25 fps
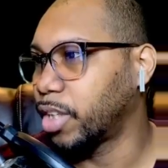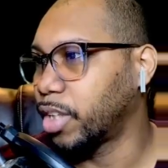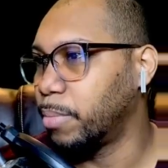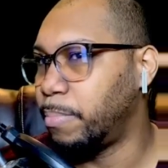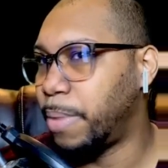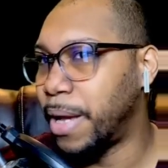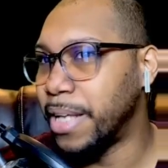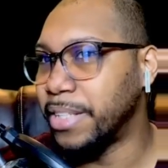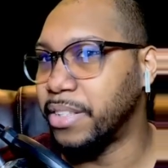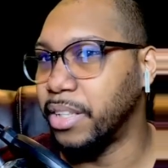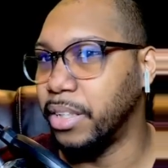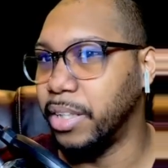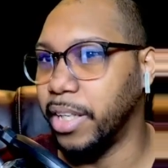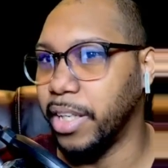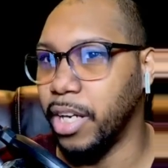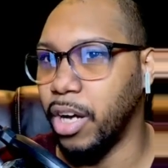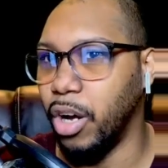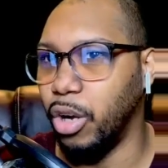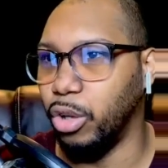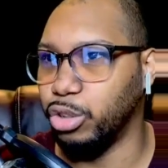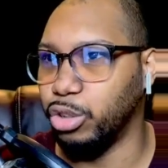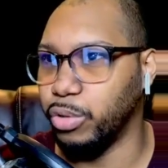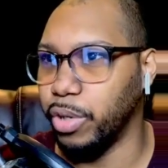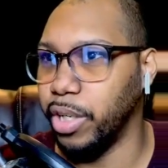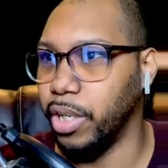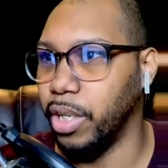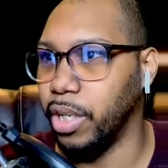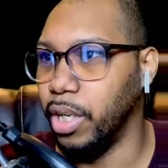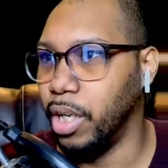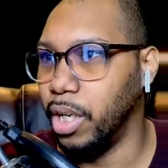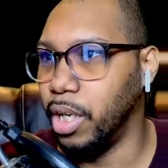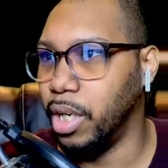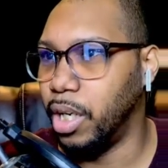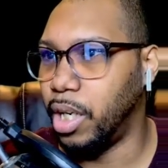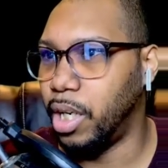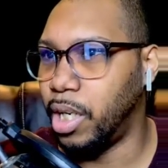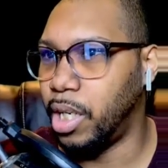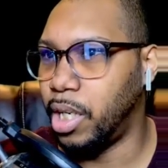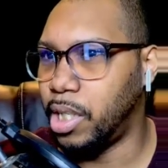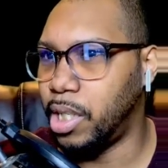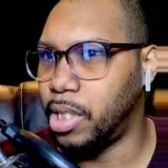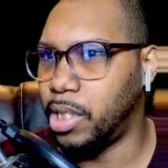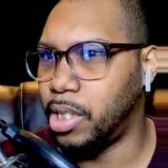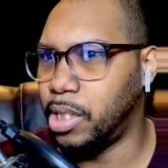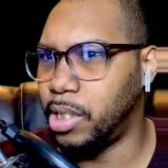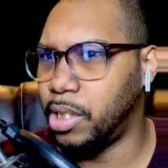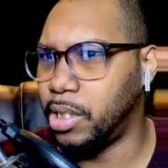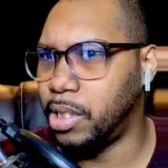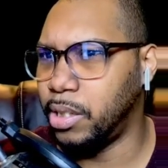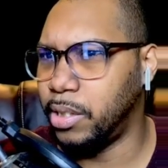Pestilent Cauldron.
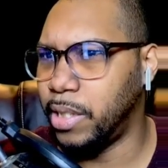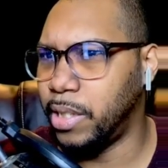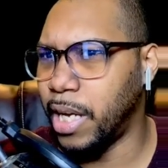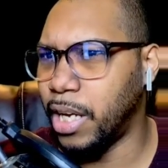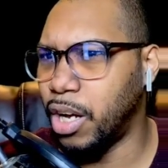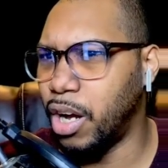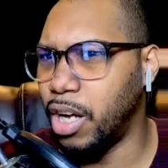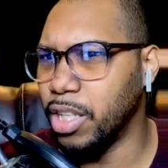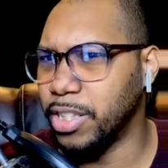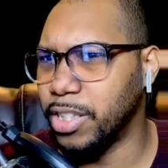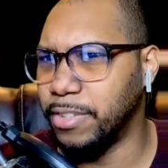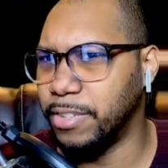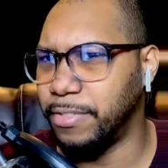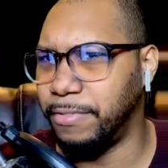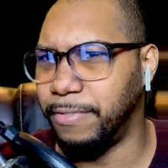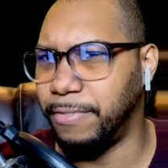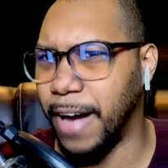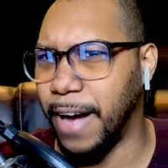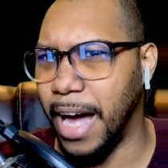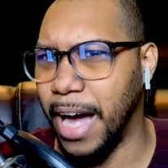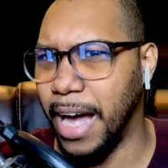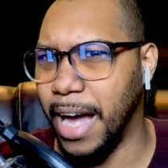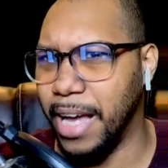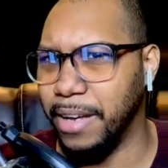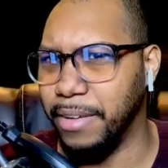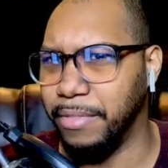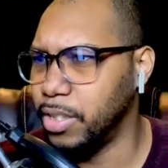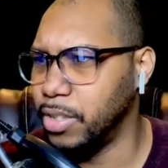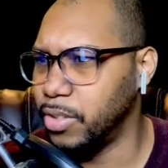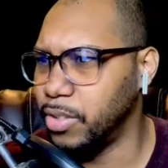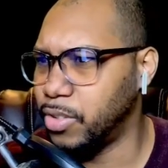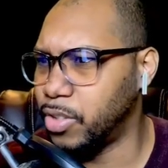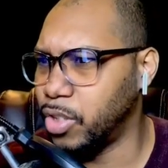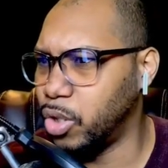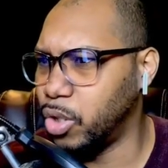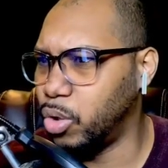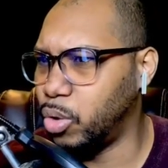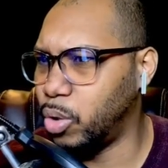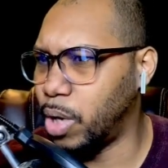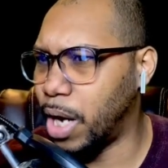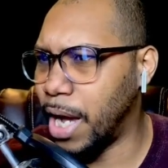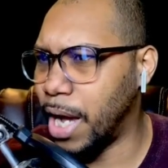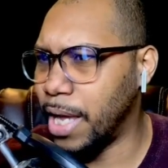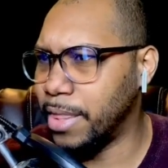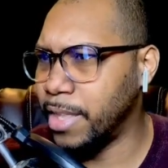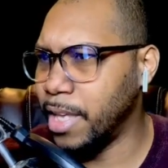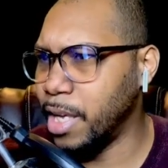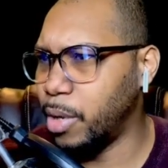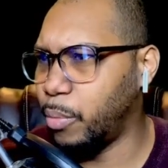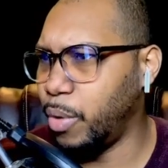That costs 5. So I
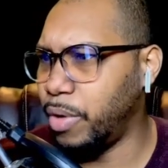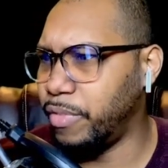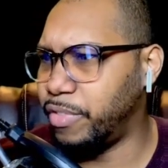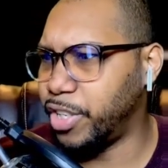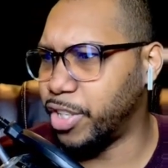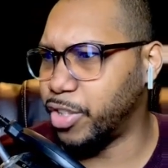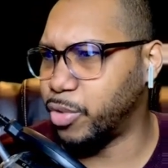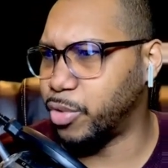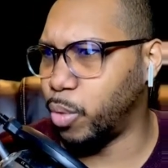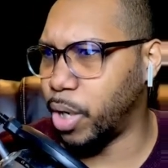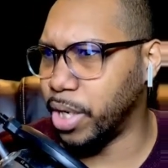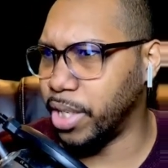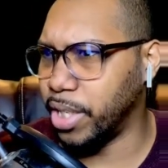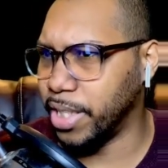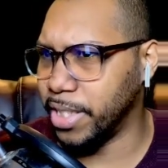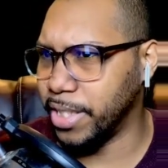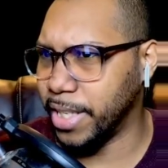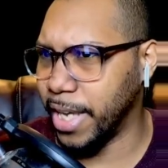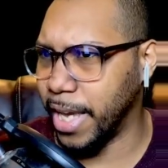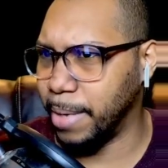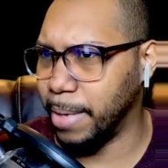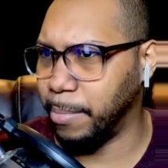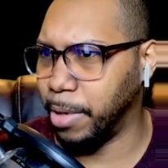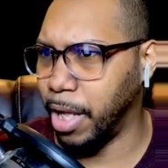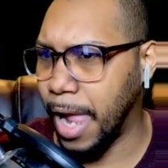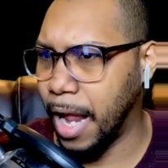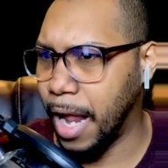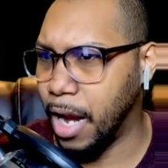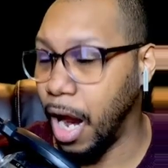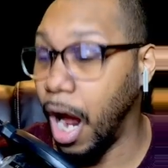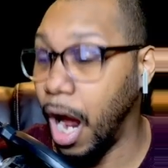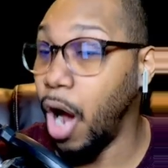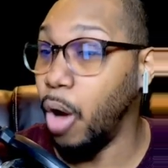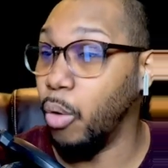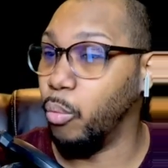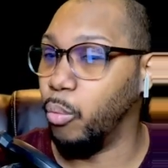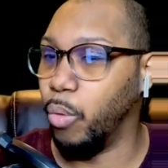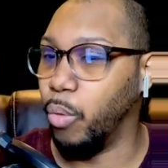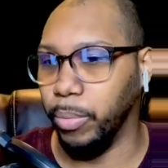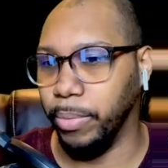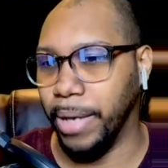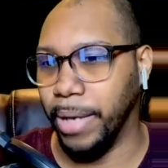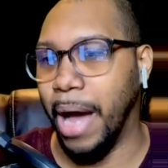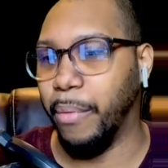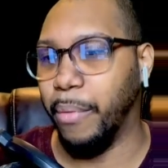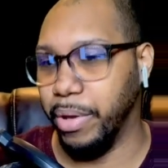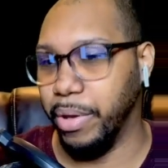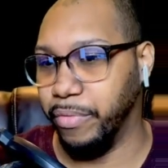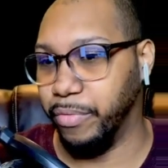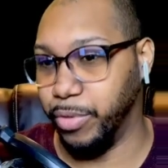think we've just won this game. Oh, well, now
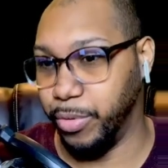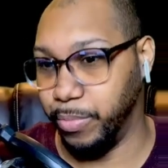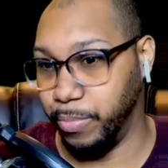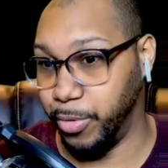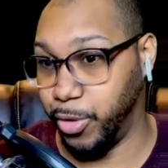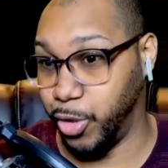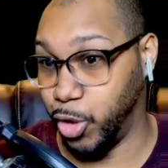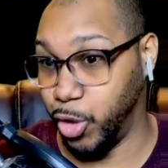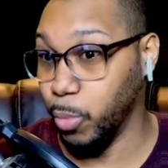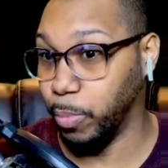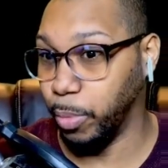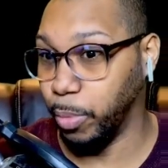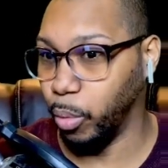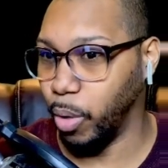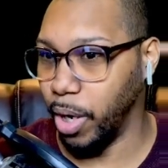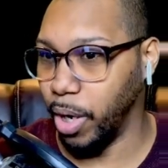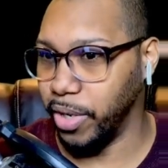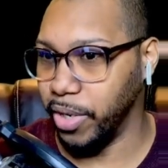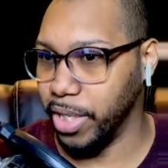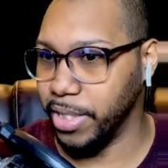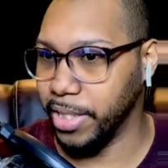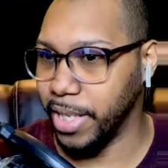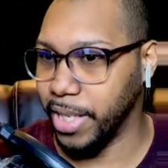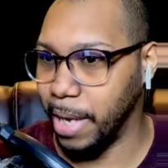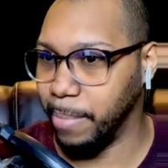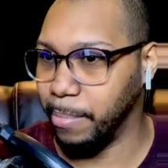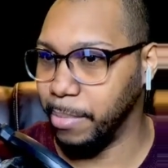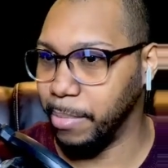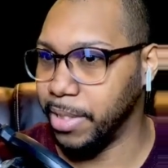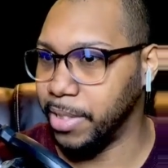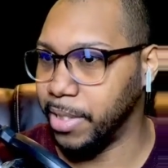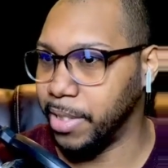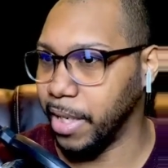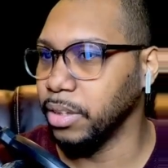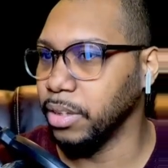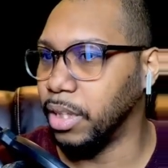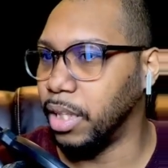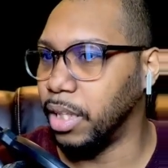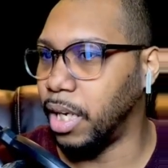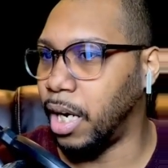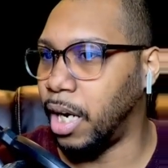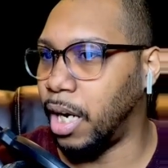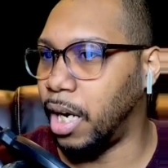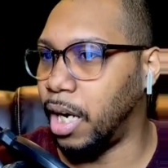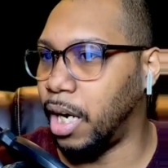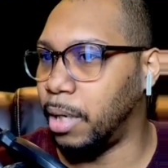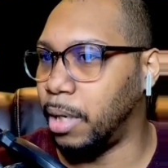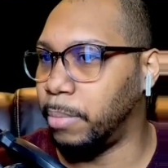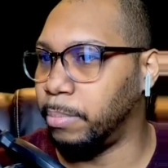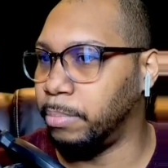we've super won this game. Sick.
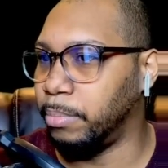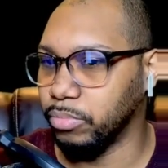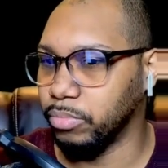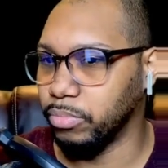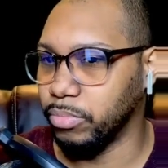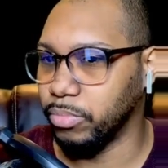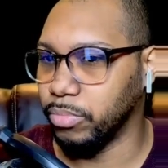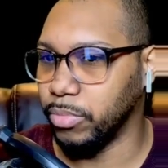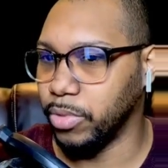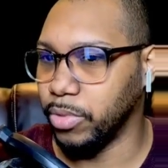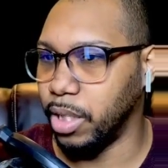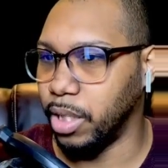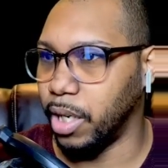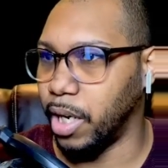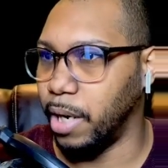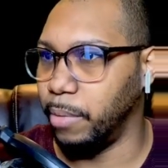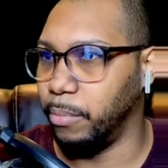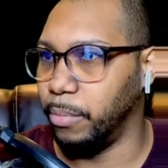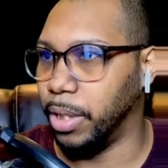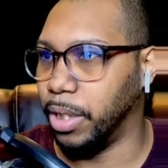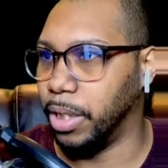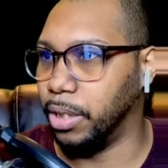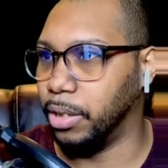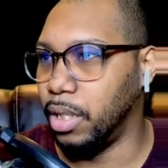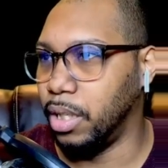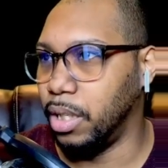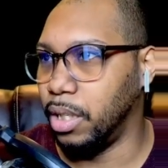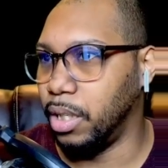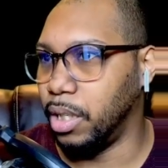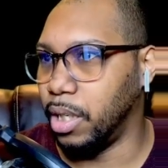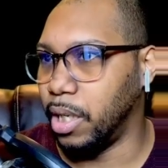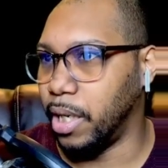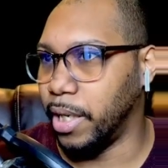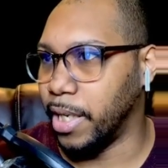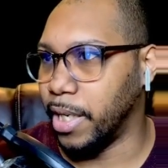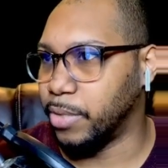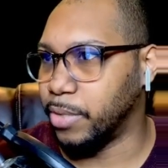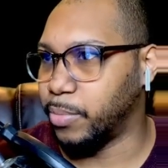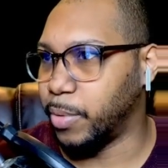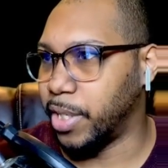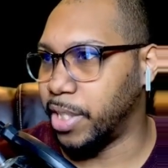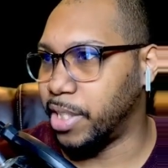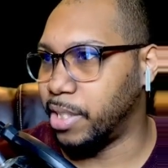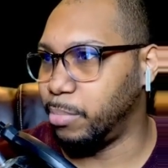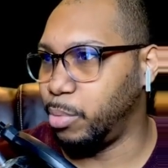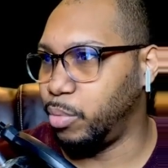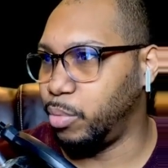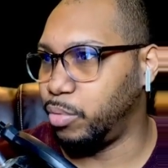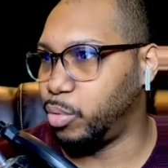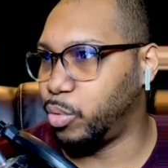All right, well, I guess we get to
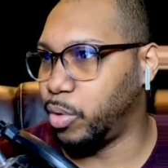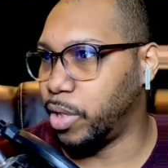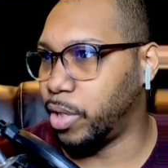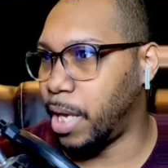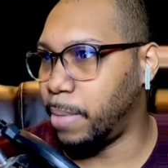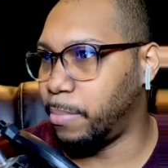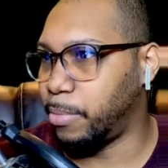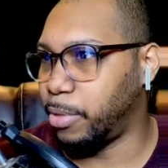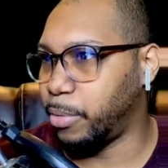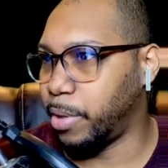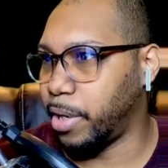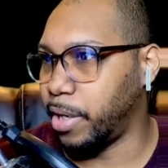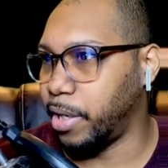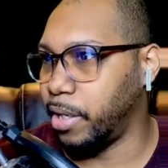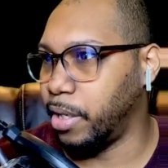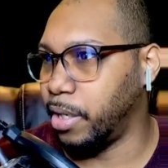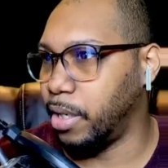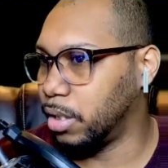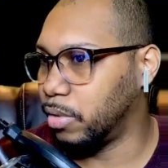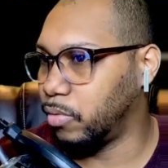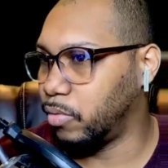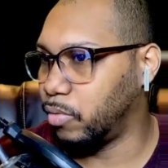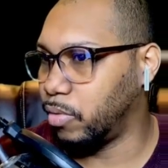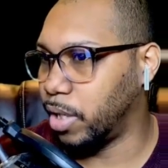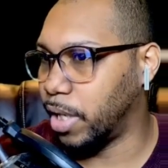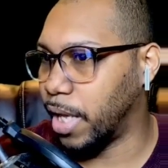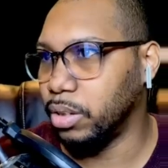move to a game 3. Yeah.